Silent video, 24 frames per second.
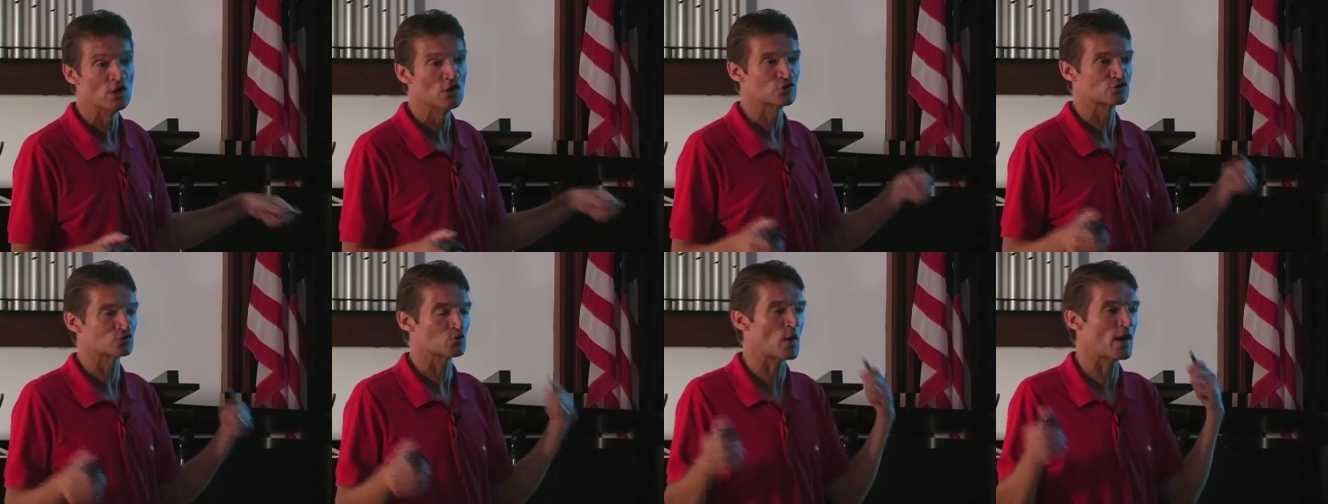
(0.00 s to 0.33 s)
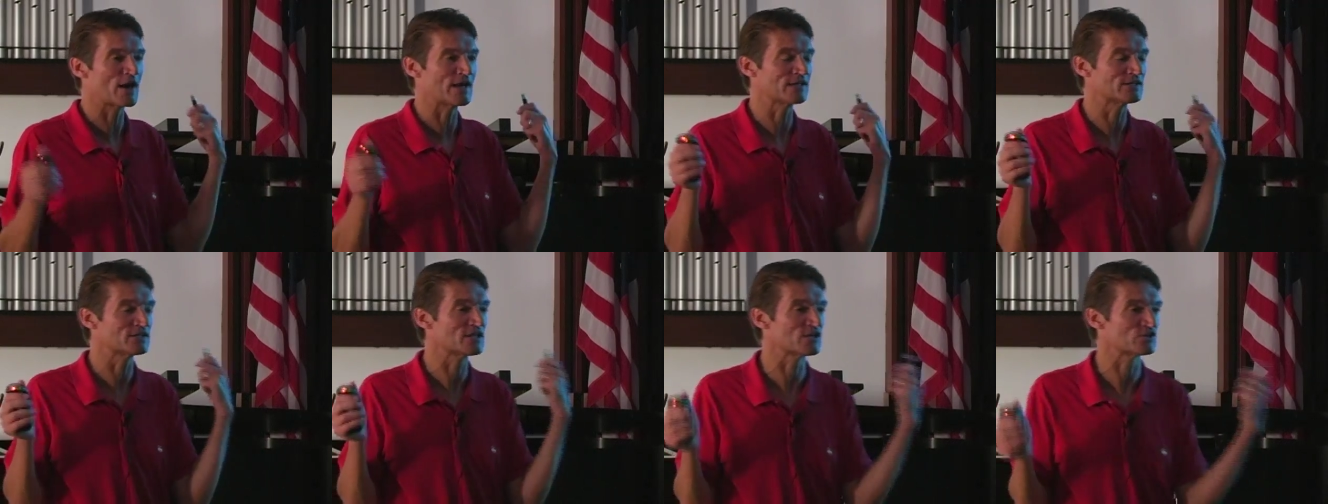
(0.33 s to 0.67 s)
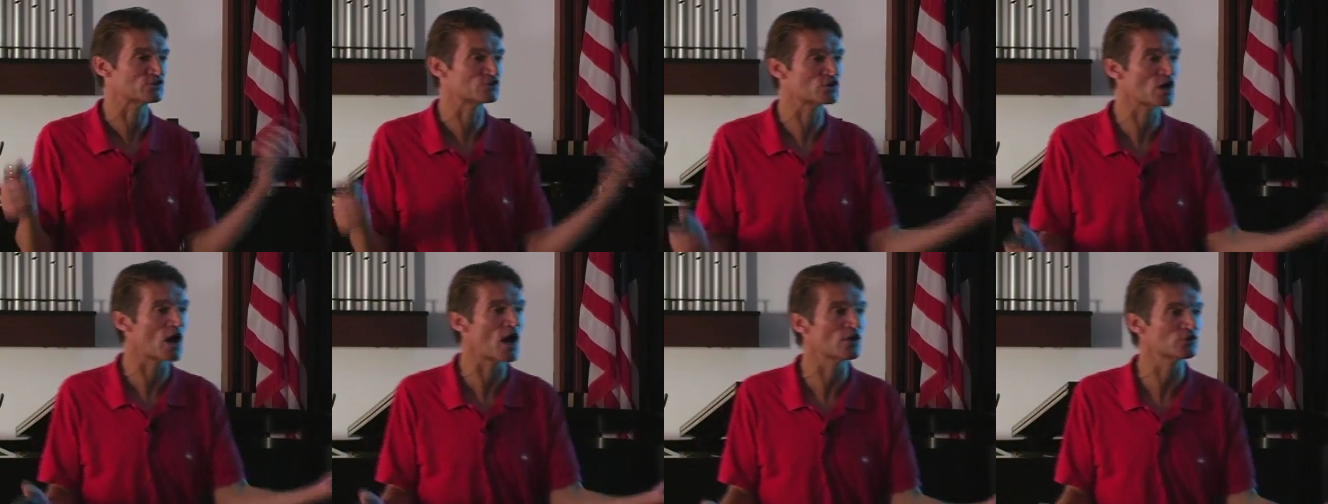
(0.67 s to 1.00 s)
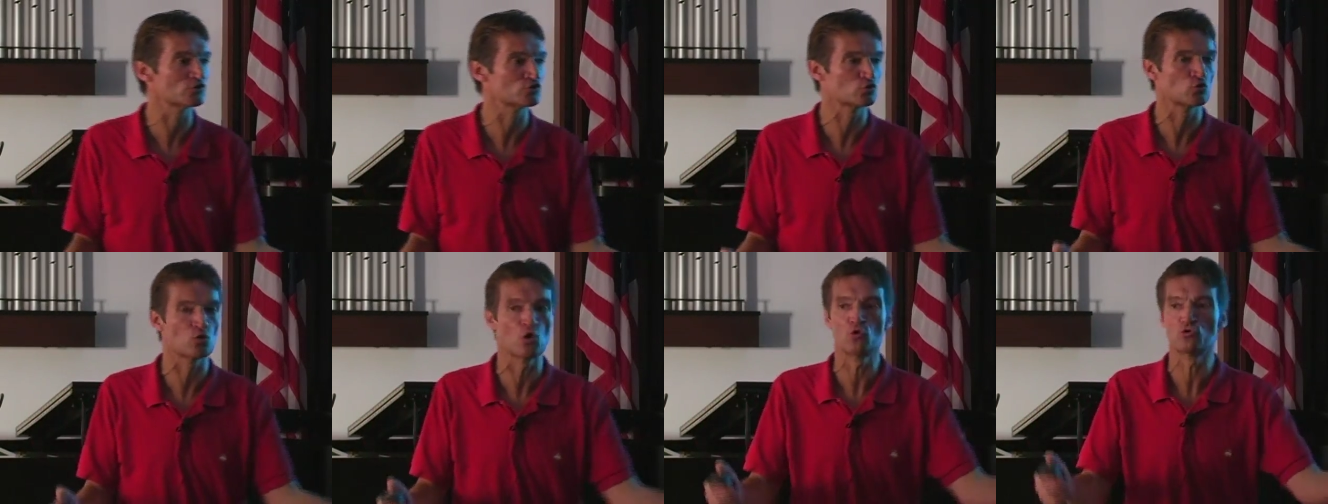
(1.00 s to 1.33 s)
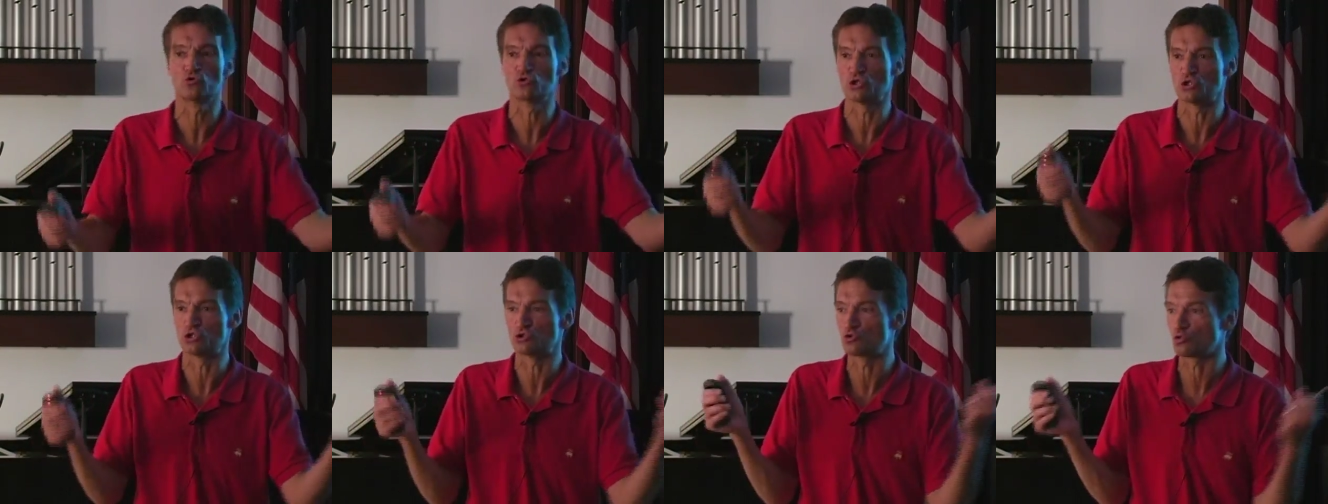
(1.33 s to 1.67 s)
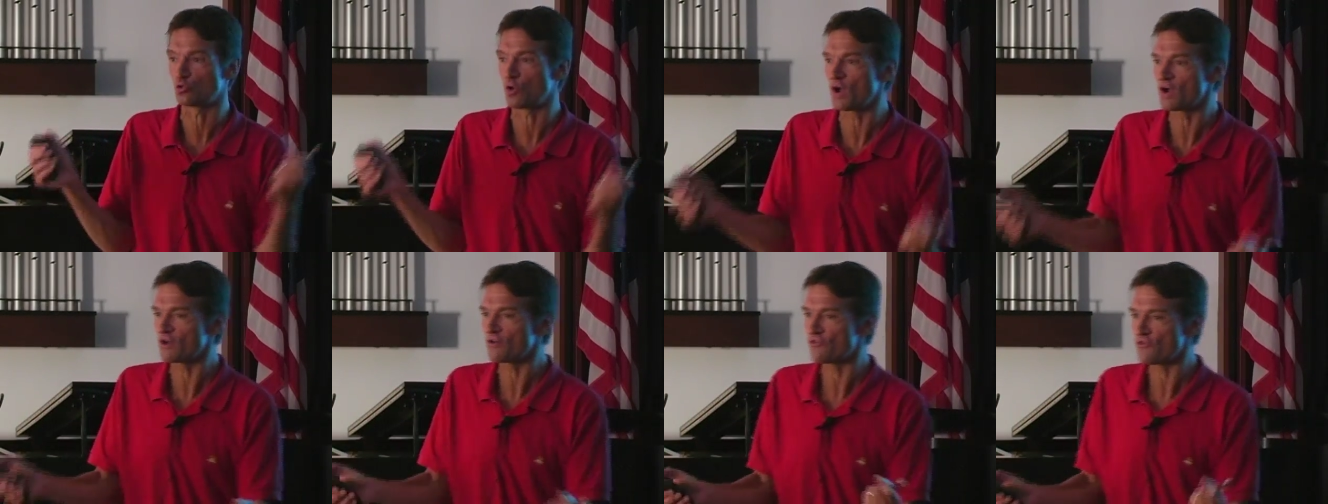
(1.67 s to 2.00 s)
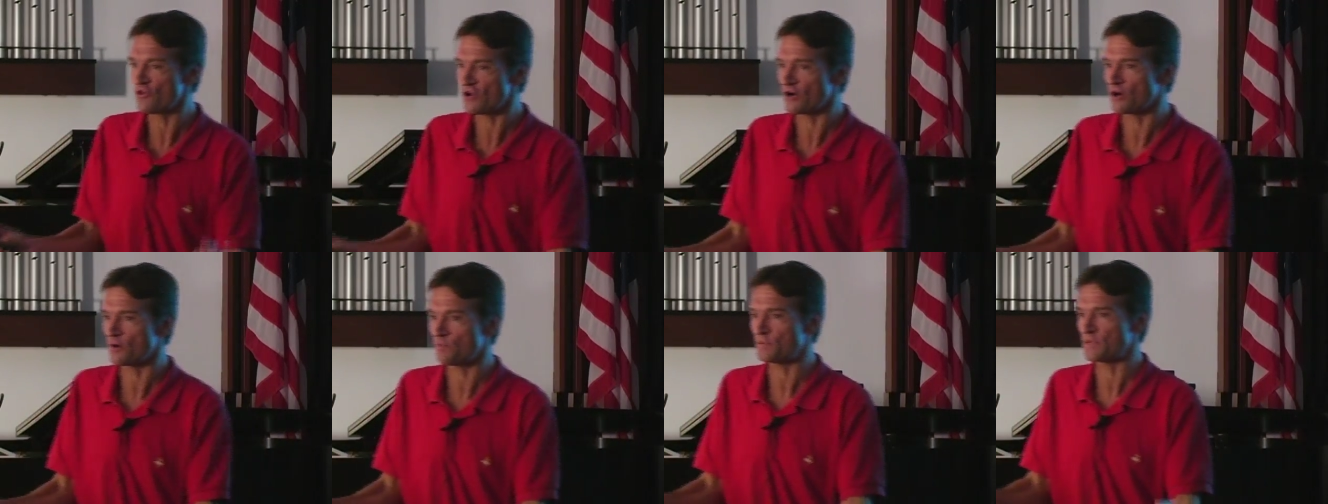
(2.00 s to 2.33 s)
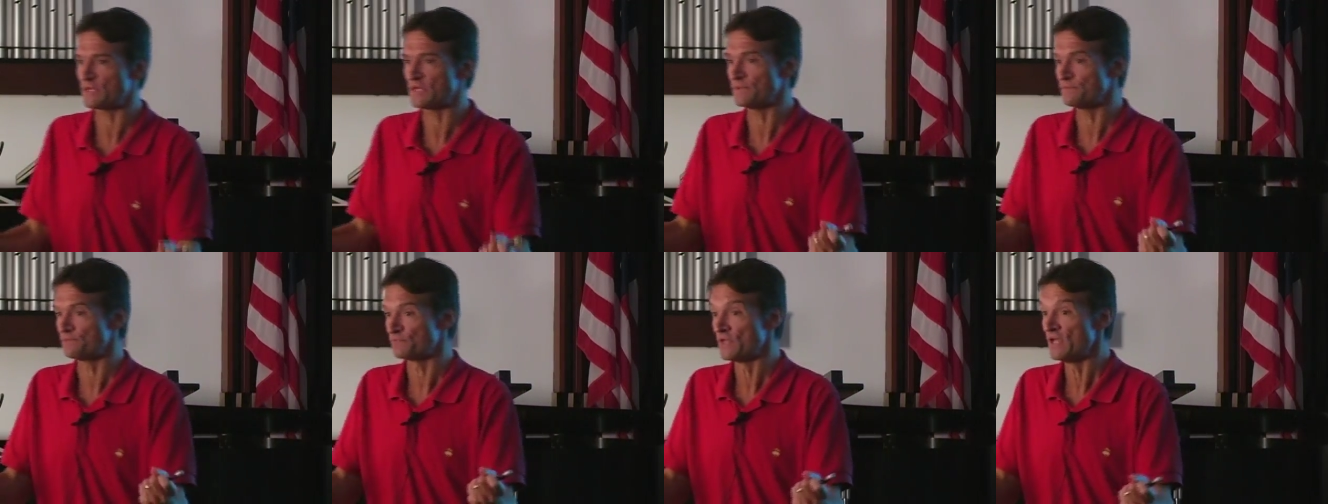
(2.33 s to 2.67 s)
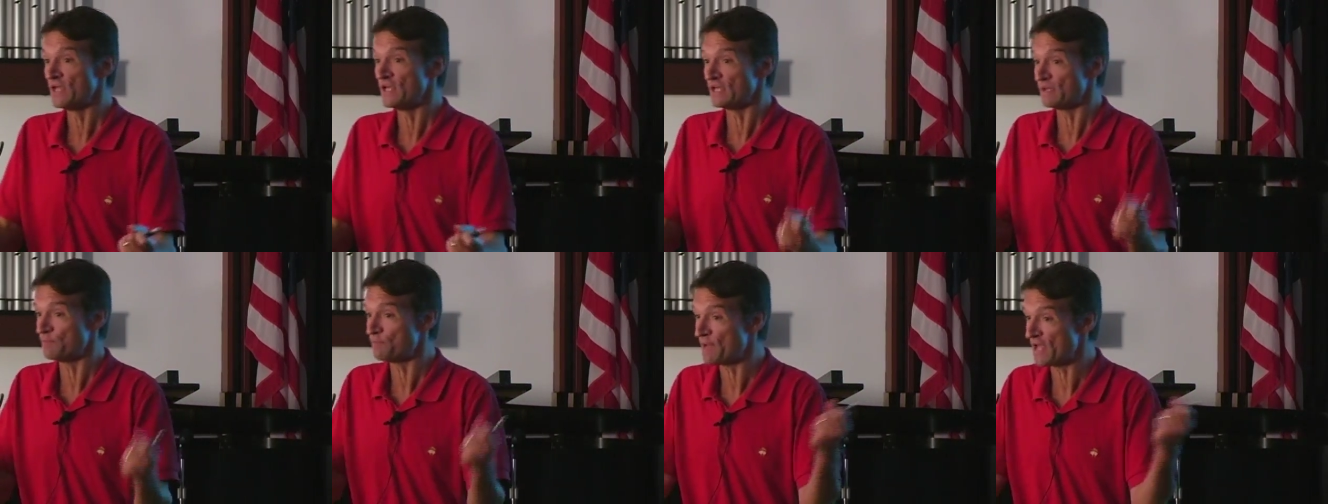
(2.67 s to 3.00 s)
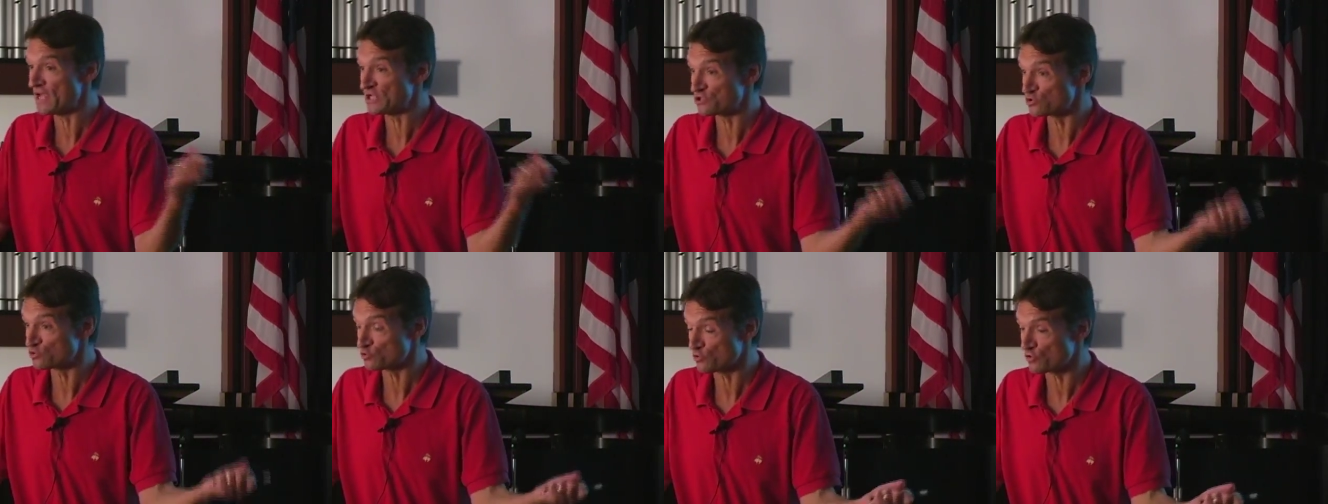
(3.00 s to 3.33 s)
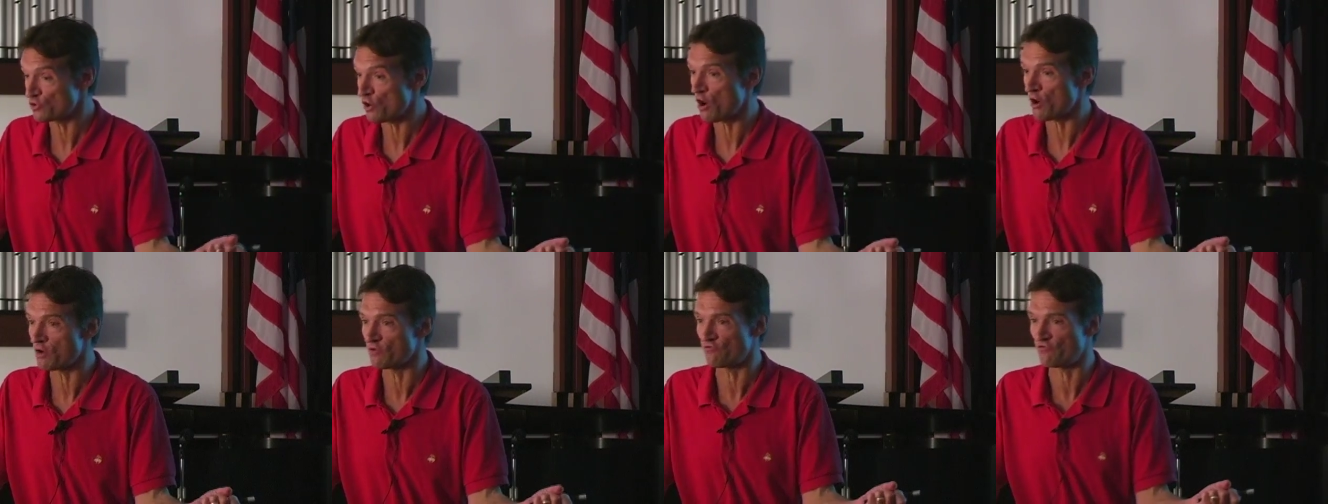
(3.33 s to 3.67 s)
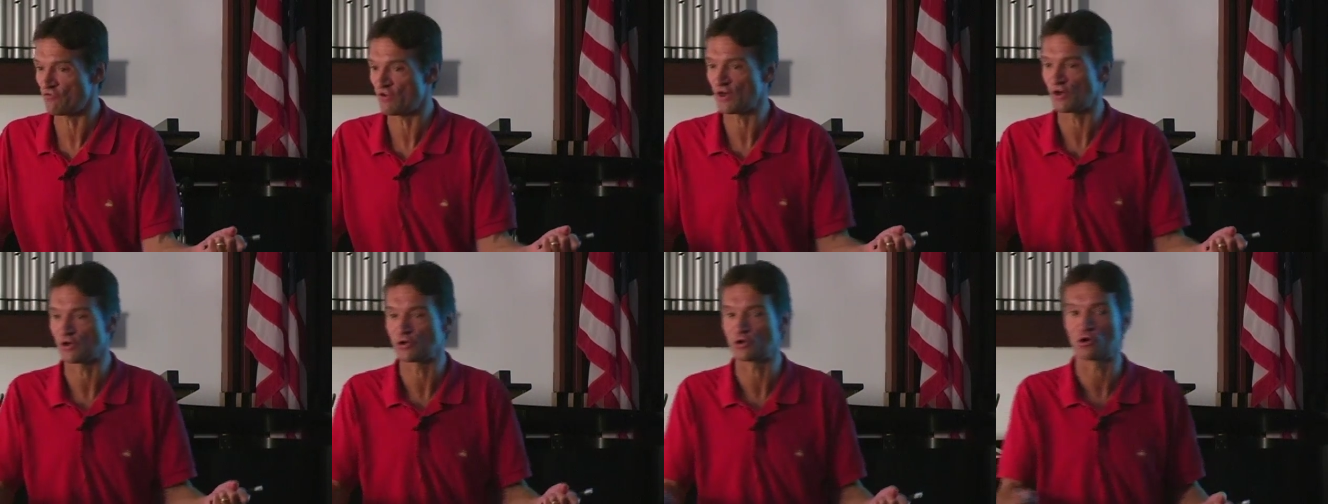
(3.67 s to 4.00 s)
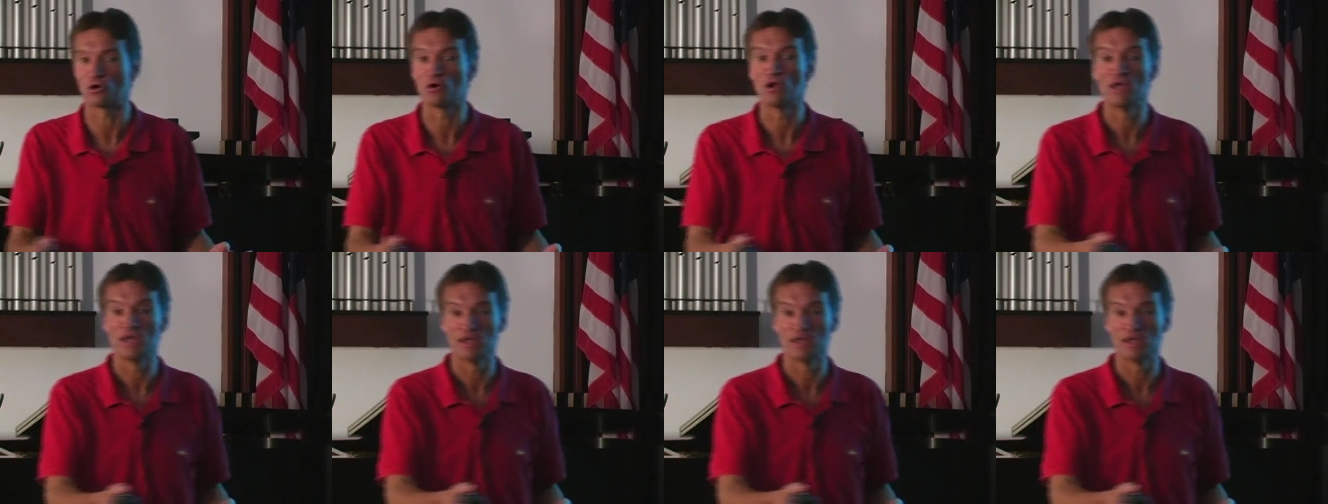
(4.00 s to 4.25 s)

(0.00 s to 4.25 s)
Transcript: So adding testosterone to drug therapy in patients with heart failure